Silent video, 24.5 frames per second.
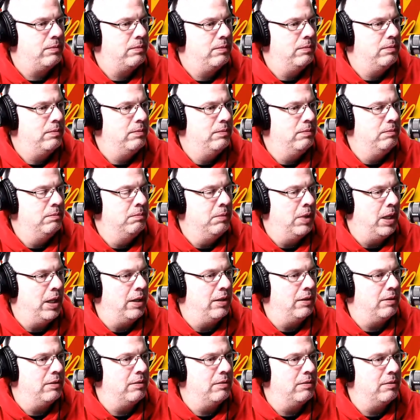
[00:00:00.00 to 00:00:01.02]
But
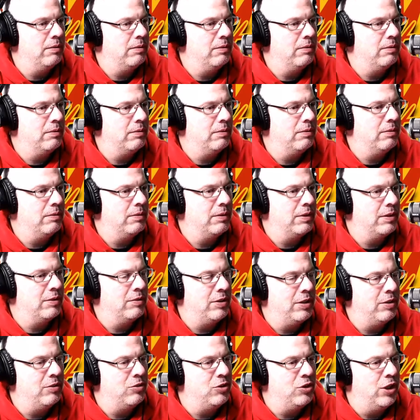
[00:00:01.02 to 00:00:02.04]
it's
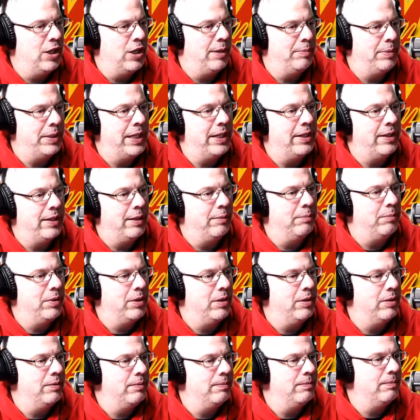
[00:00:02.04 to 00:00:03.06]
his job to get them
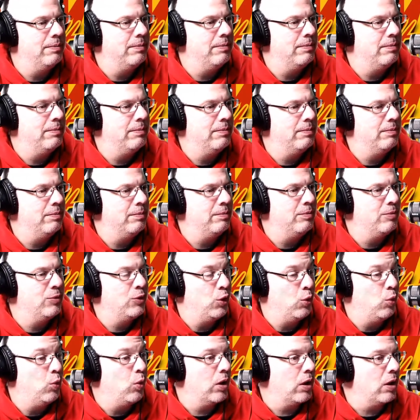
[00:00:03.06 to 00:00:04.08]
to
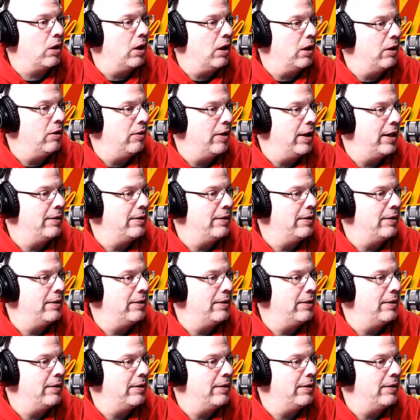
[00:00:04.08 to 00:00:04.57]
work hard, right?